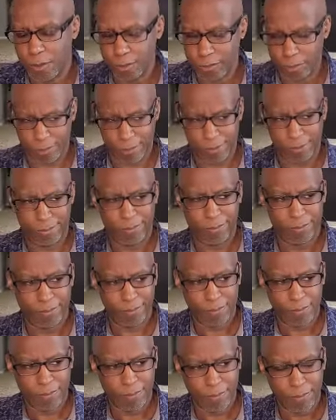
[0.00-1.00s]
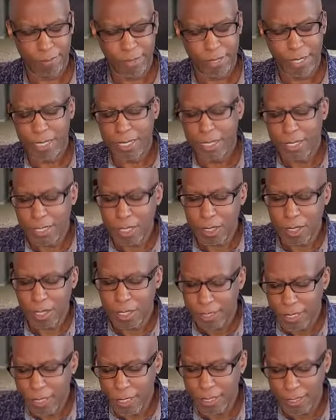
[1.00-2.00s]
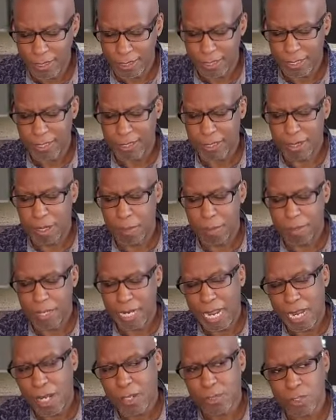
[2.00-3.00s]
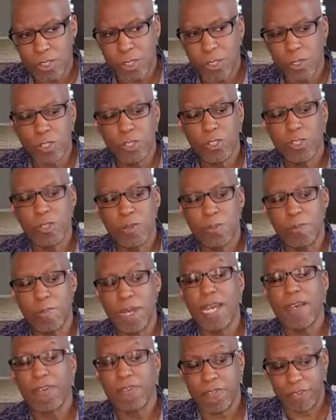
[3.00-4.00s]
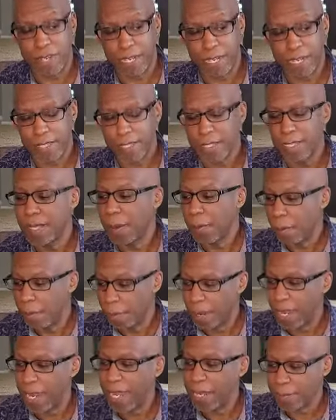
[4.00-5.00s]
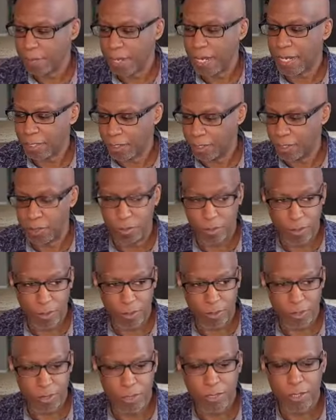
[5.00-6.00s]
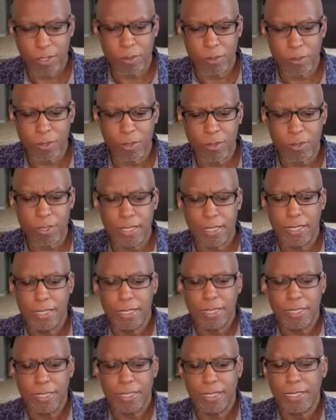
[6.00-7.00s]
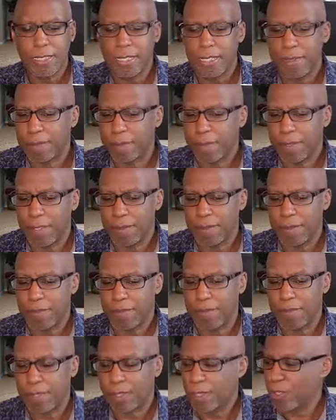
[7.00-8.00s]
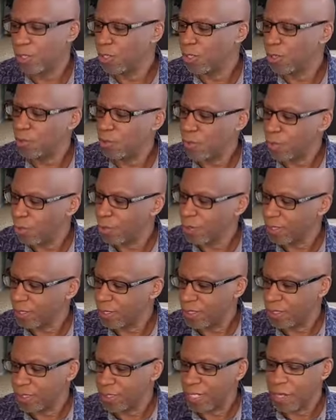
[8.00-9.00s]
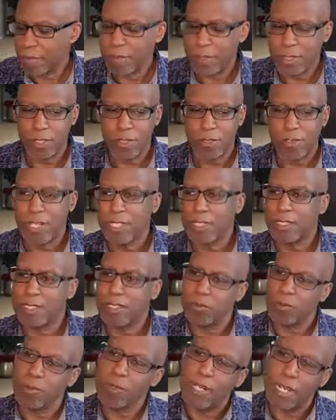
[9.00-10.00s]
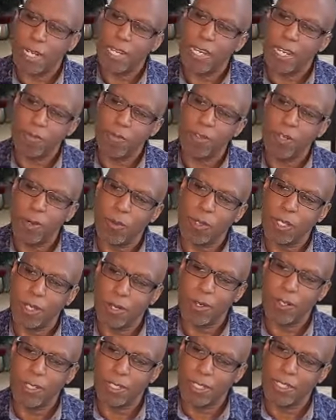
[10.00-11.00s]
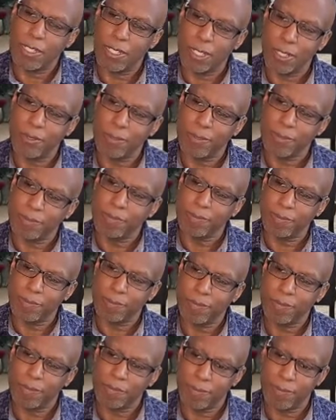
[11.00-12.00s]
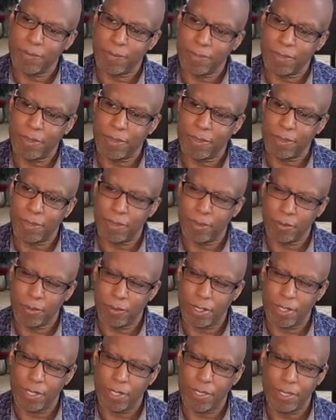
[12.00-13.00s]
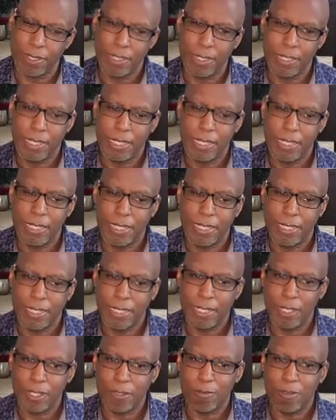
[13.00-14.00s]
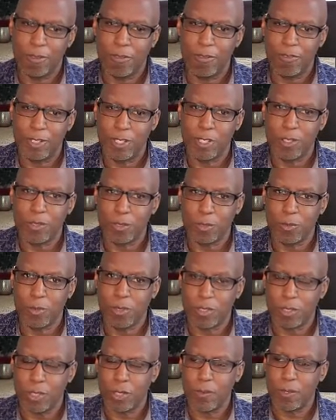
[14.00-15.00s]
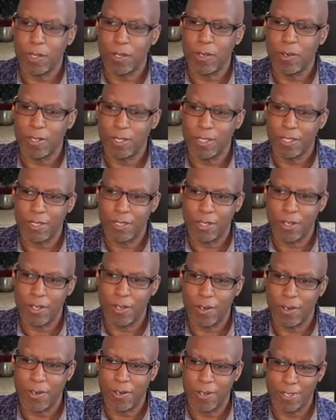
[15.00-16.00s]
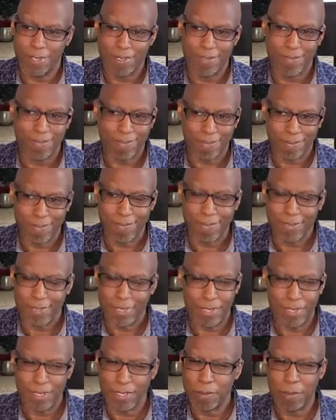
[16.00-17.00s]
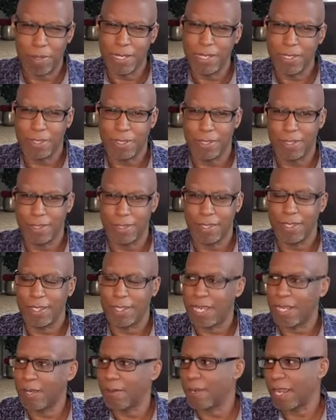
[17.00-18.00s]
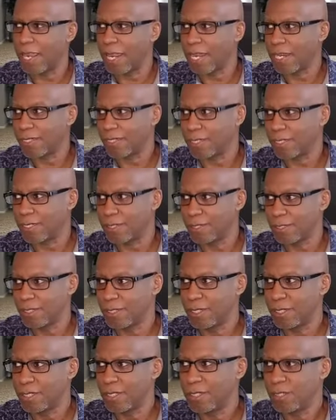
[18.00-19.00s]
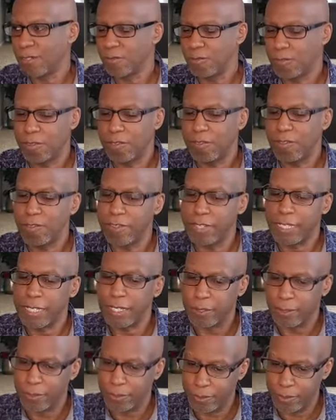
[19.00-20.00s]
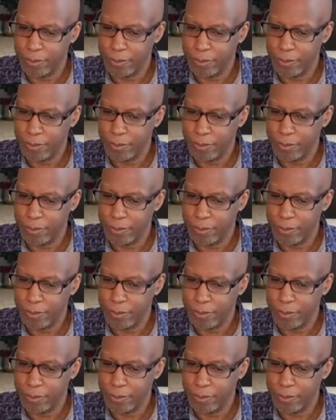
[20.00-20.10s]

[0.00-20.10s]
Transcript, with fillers: works. And he says, and then he says, but I'll show you my faith by my good works. In other words, yeah. see, the good works is a demonstration of what I have going on in mm-hmm. here. Mm-hmm. Right? it, it, it reveals what's going on in your heart. It's an amazing thing how actions reveal,